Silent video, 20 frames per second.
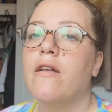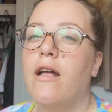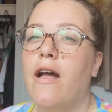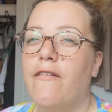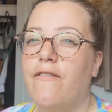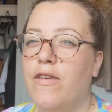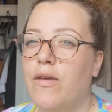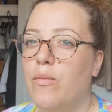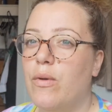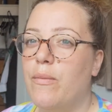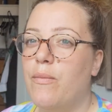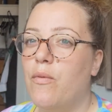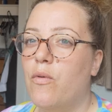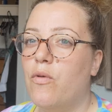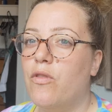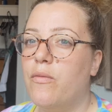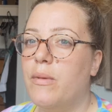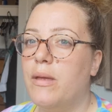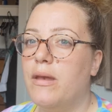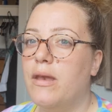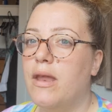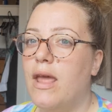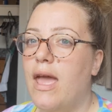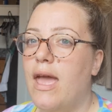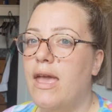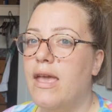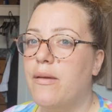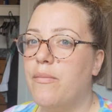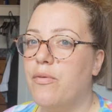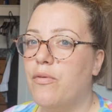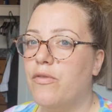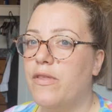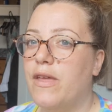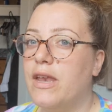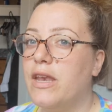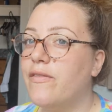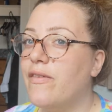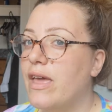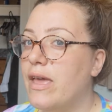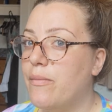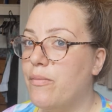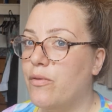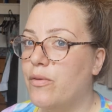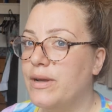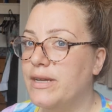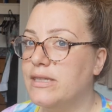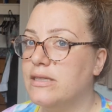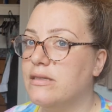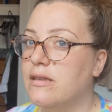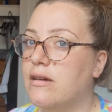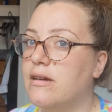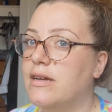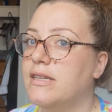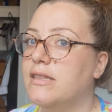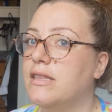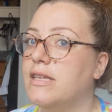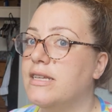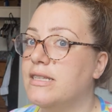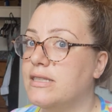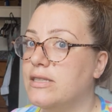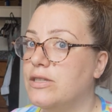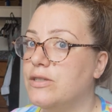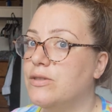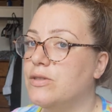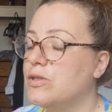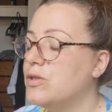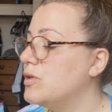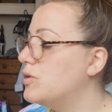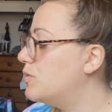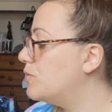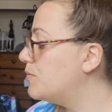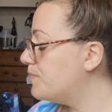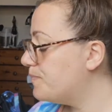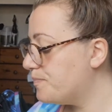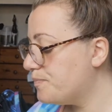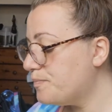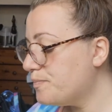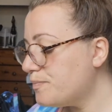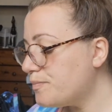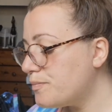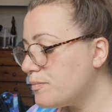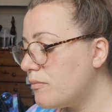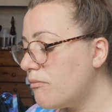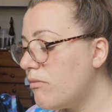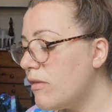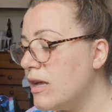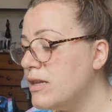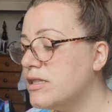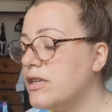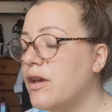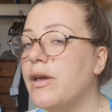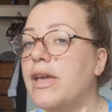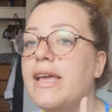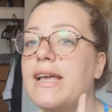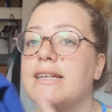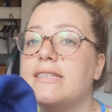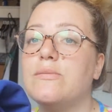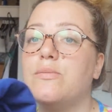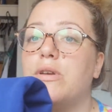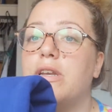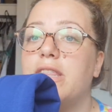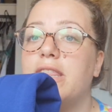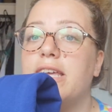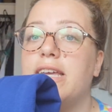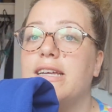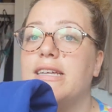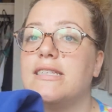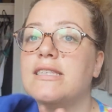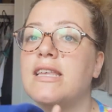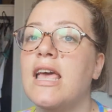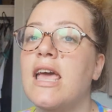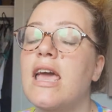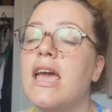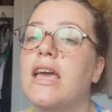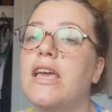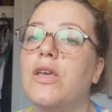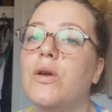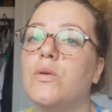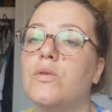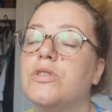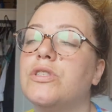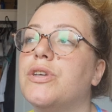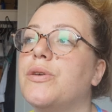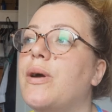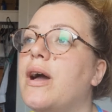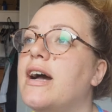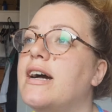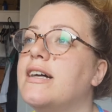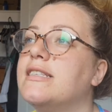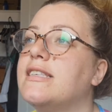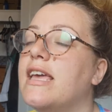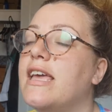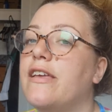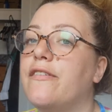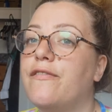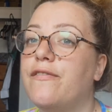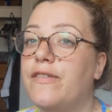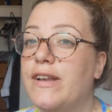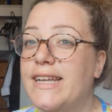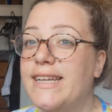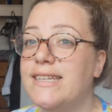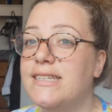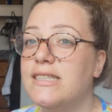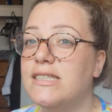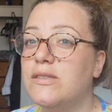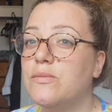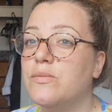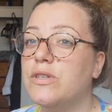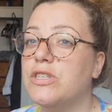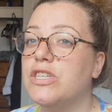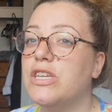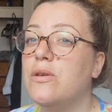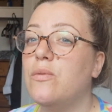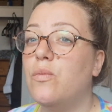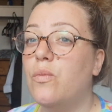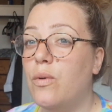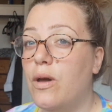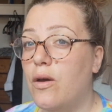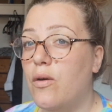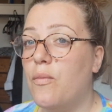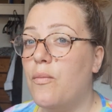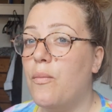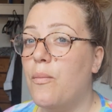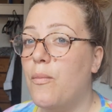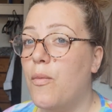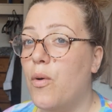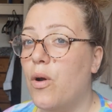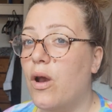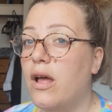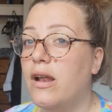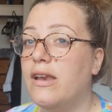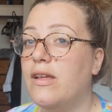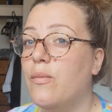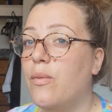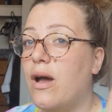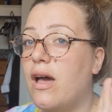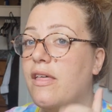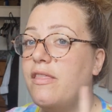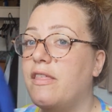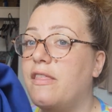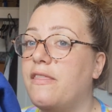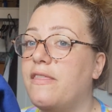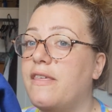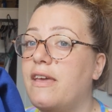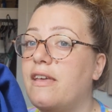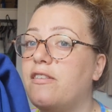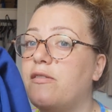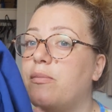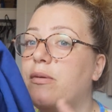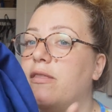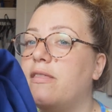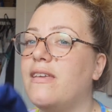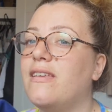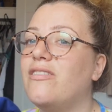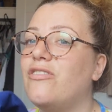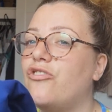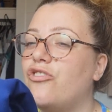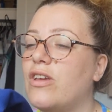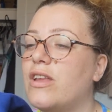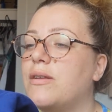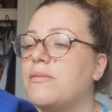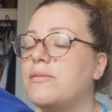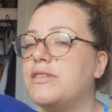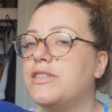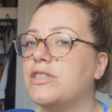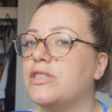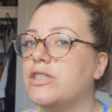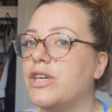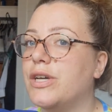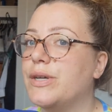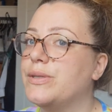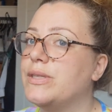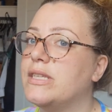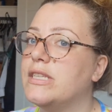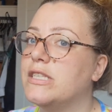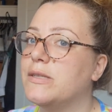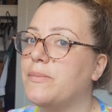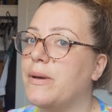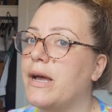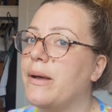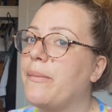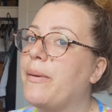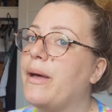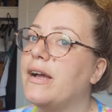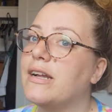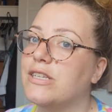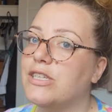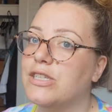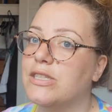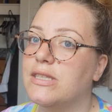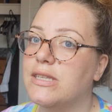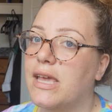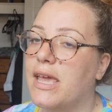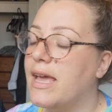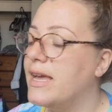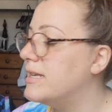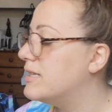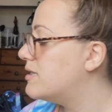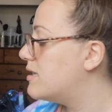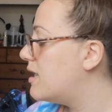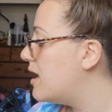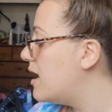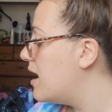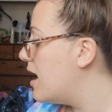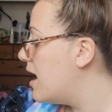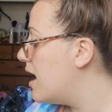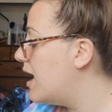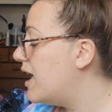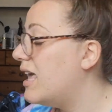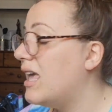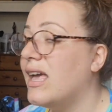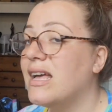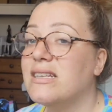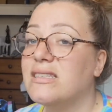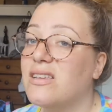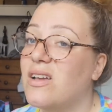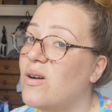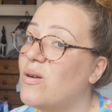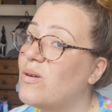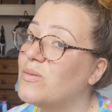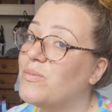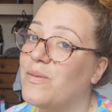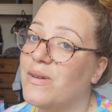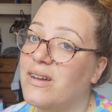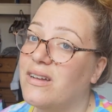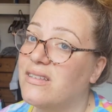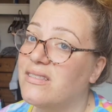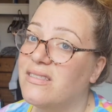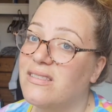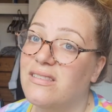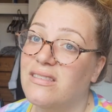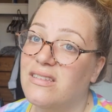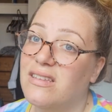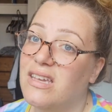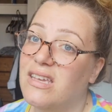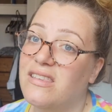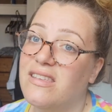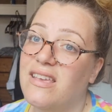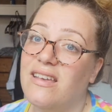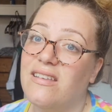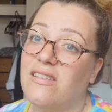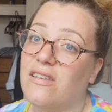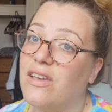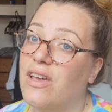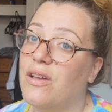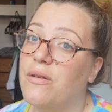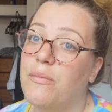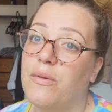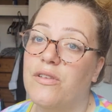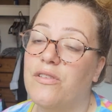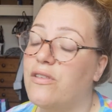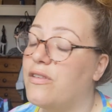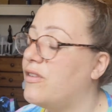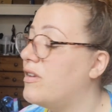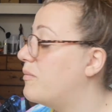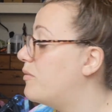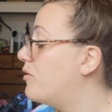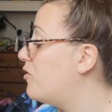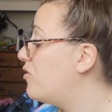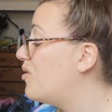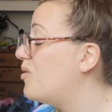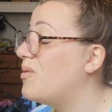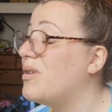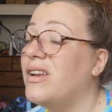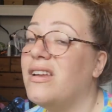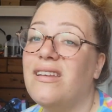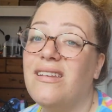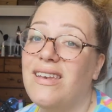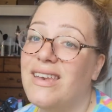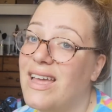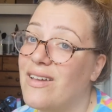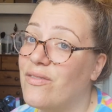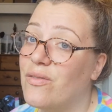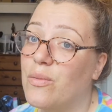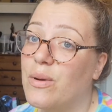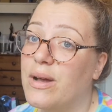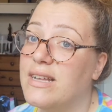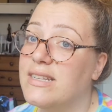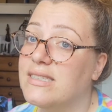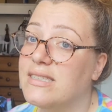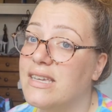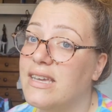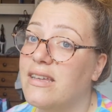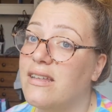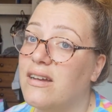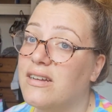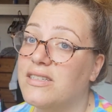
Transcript: I think we bought them in April, the end of April he started his new school. So he has one of these. He also has a fleece, which he will more likely wear than this, but this generally just goes in his backpack just in case he gets cold. But he takes a coat most of the time to school and he never wears it.